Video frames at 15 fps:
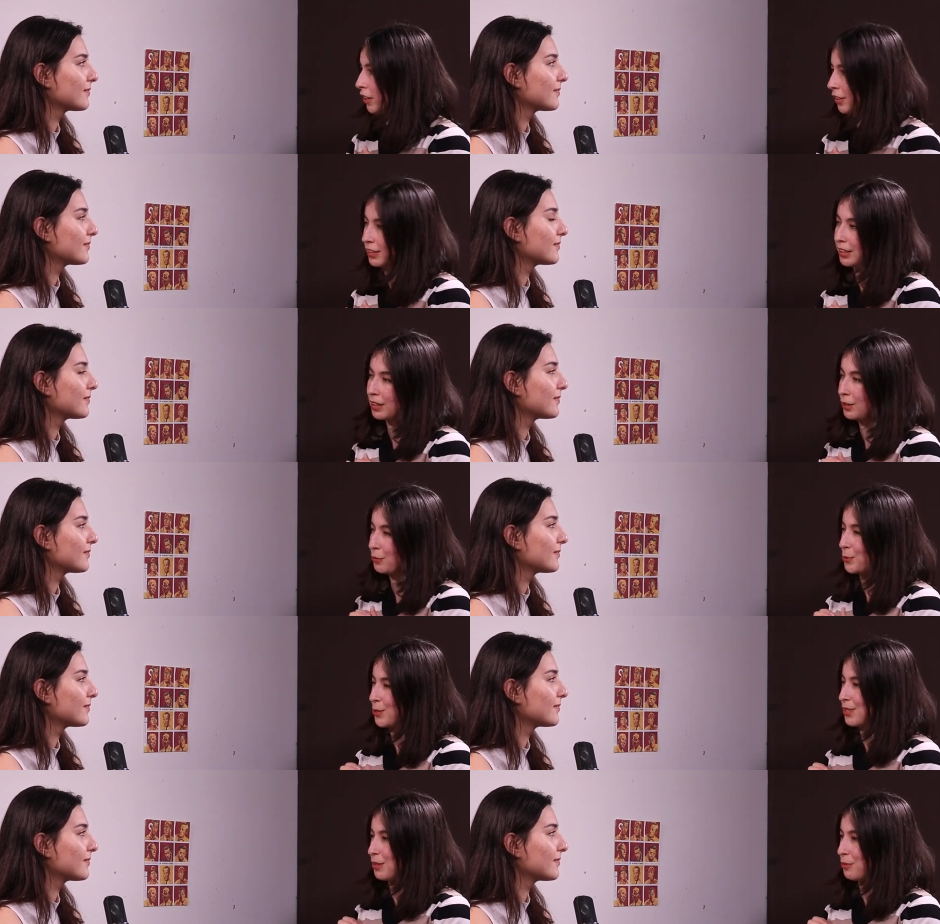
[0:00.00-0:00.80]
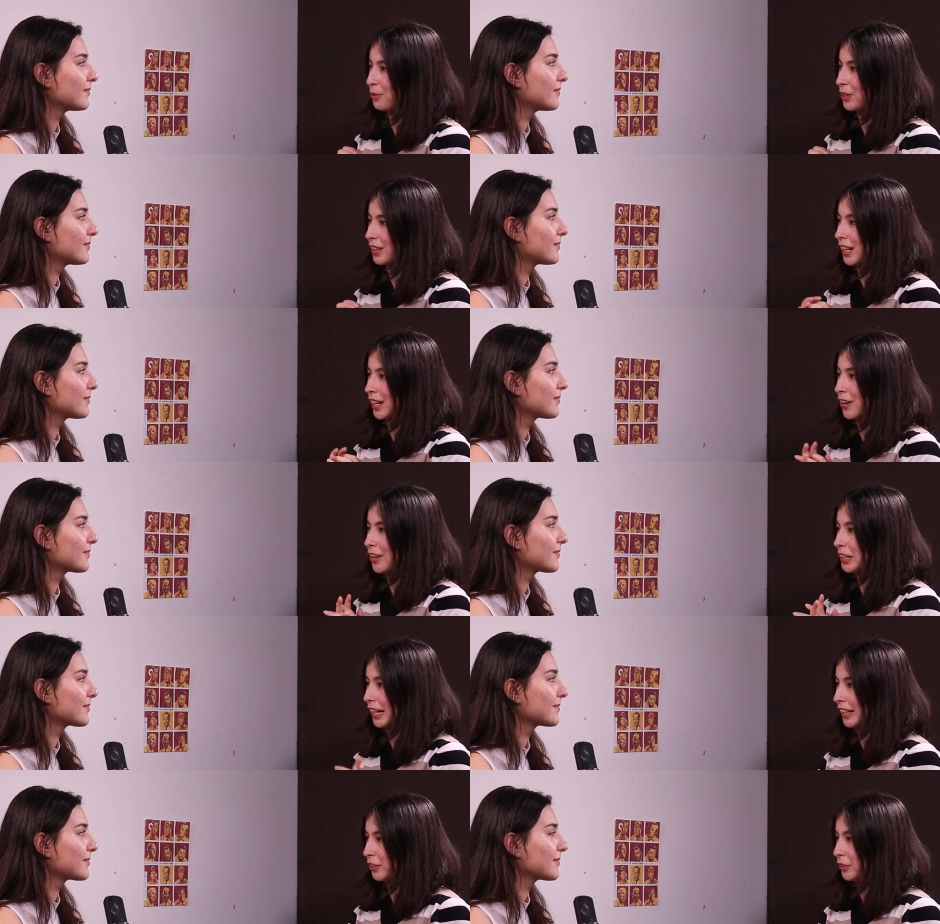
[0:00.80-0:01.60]
Speaker 1: I think he was the one that got
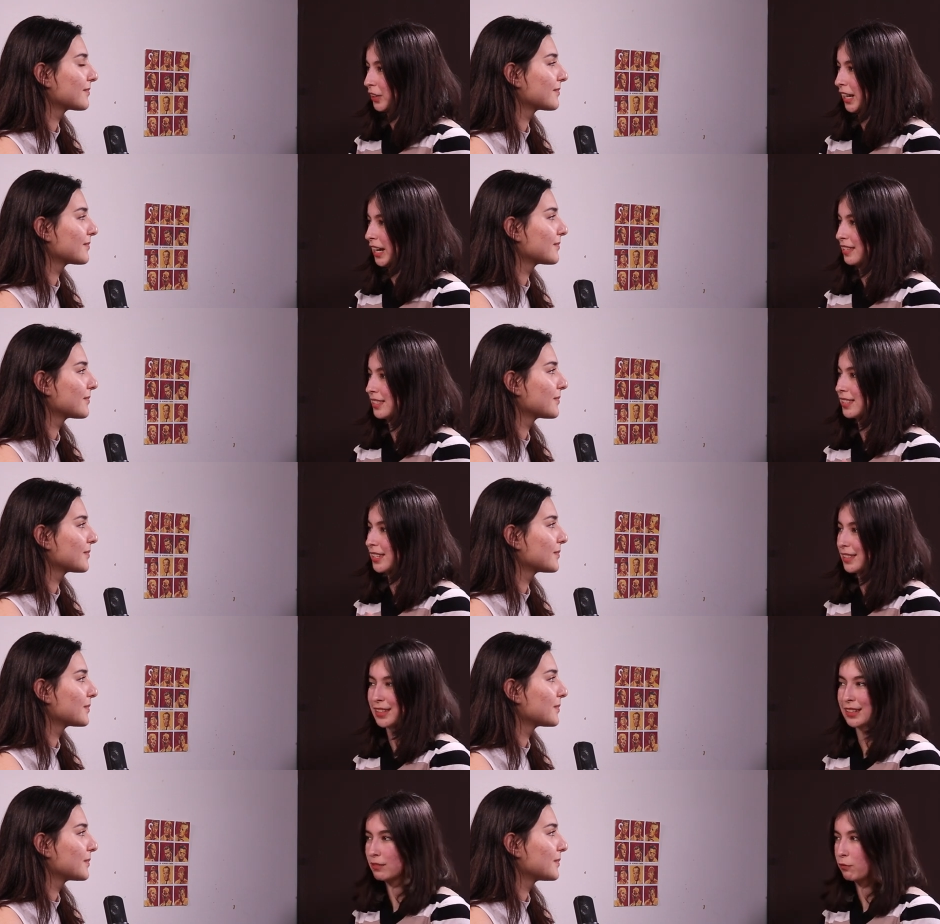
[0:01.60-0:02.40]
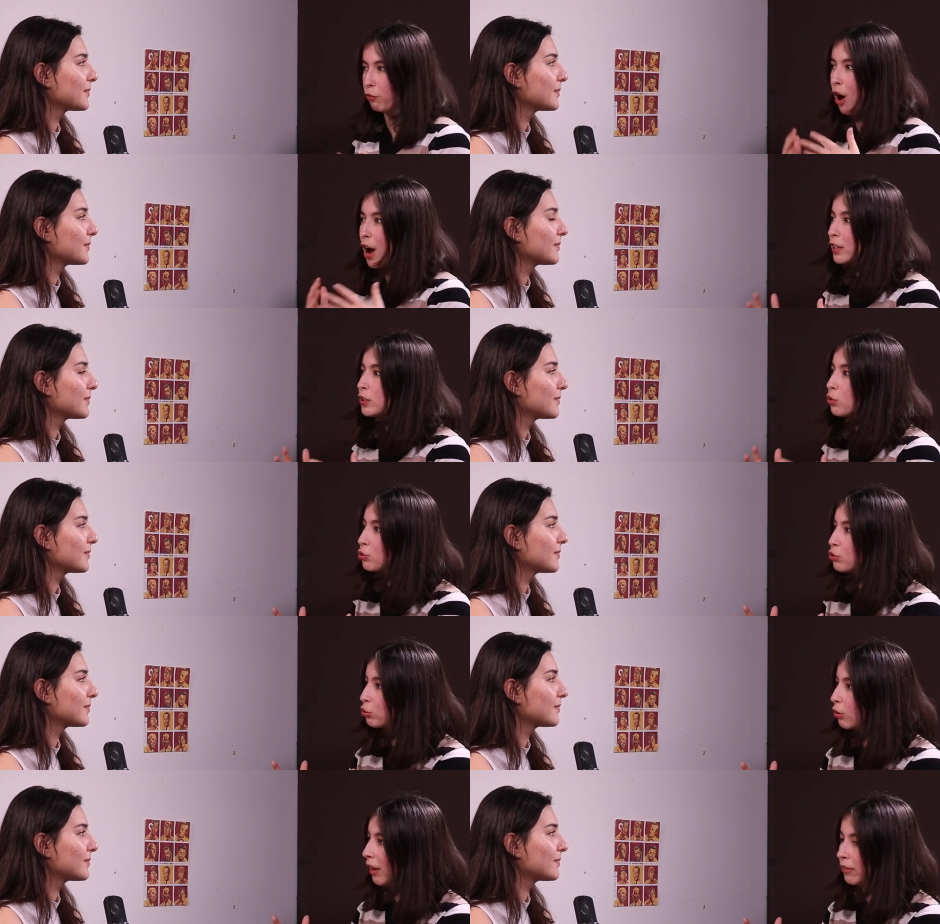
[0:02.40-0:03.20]
angry and said that why
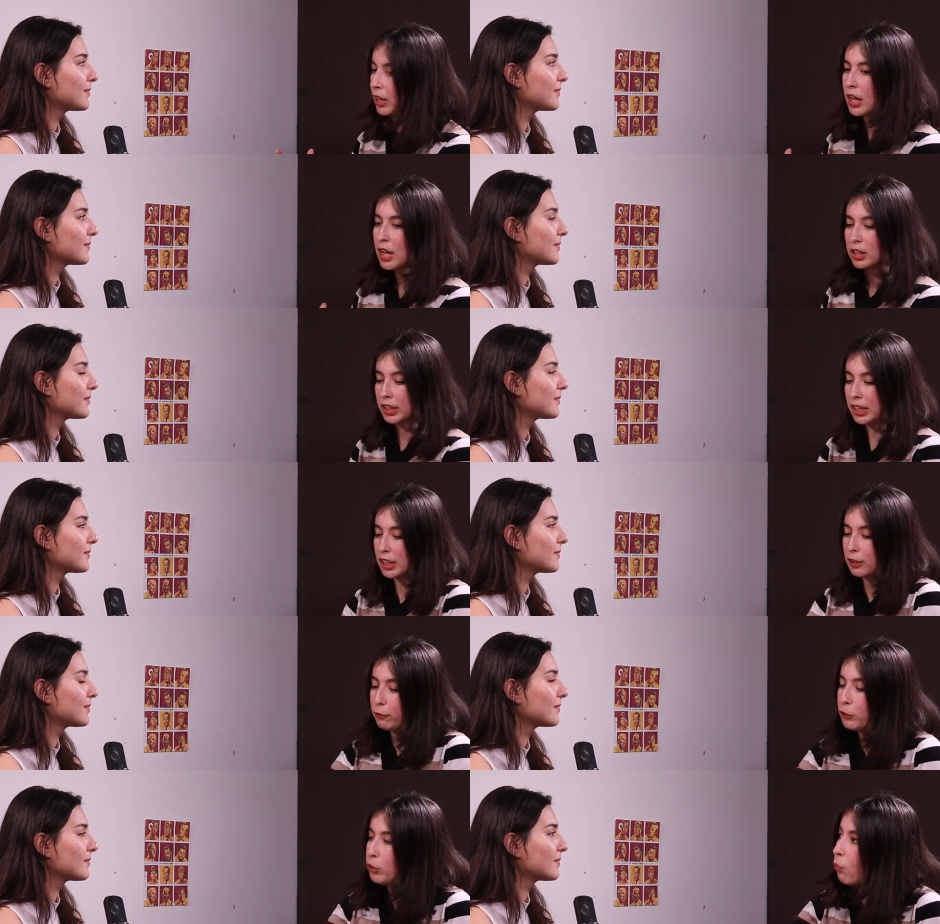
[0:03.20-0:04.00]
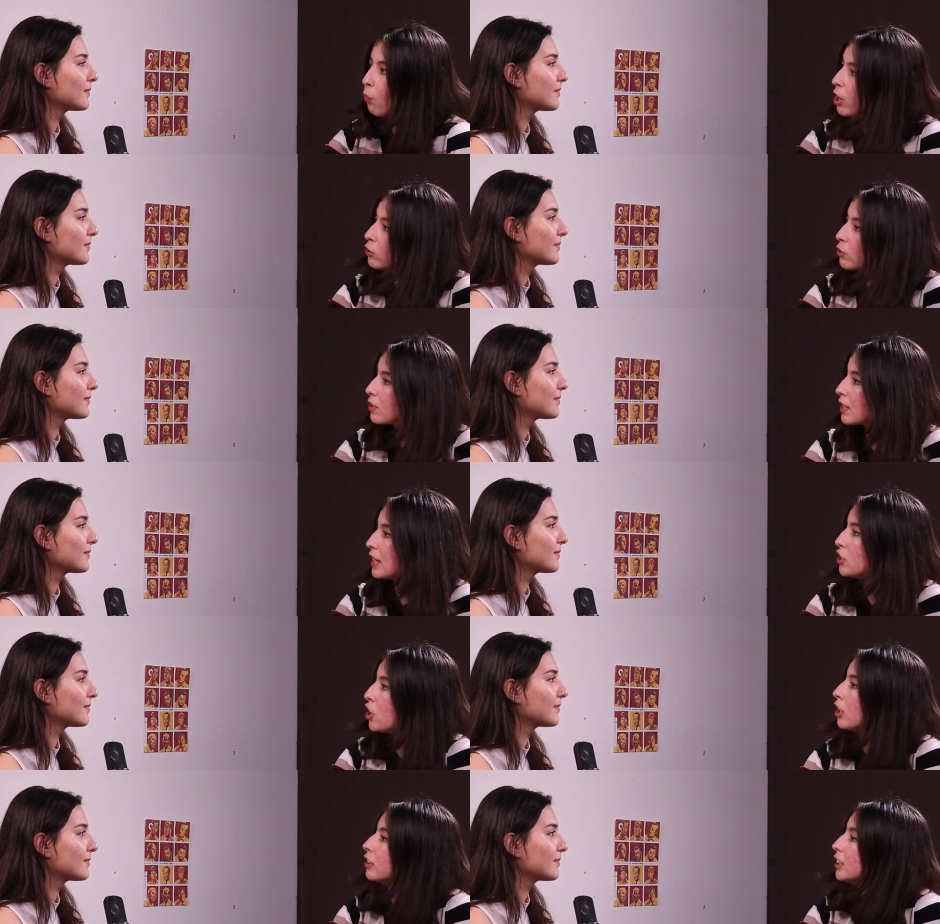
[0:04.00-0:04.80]
don't you have like if you want to say
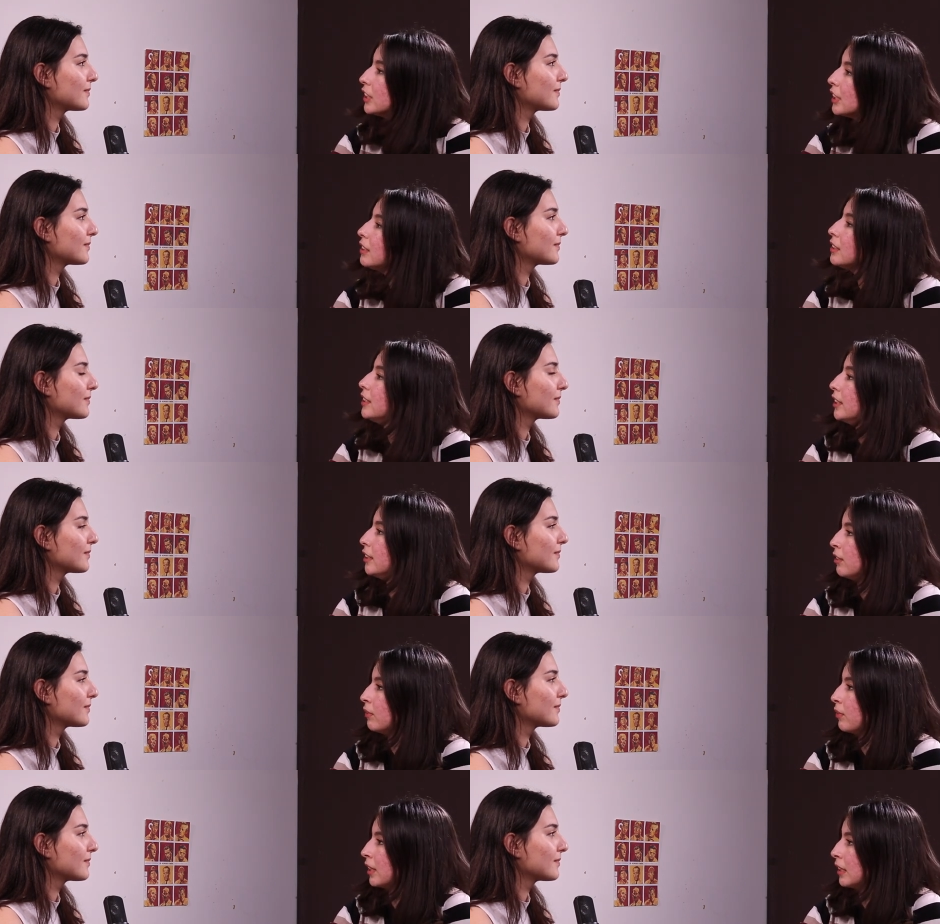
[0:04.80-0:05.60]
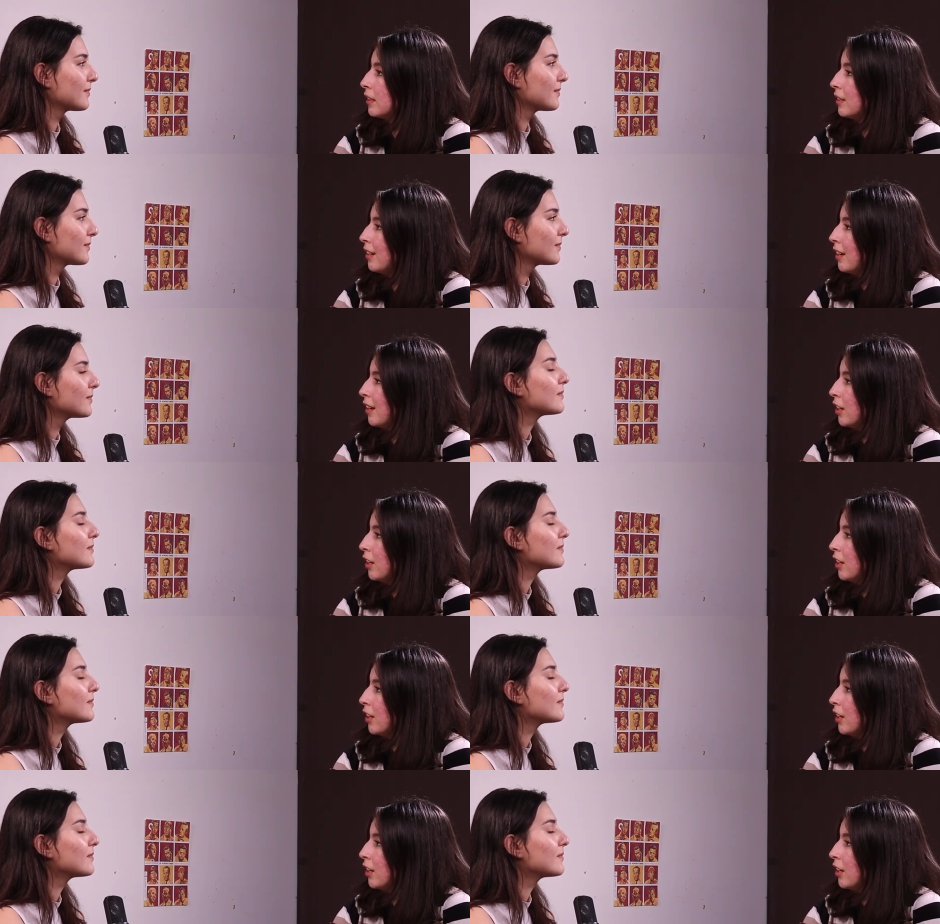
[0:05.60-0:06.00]
not guilty even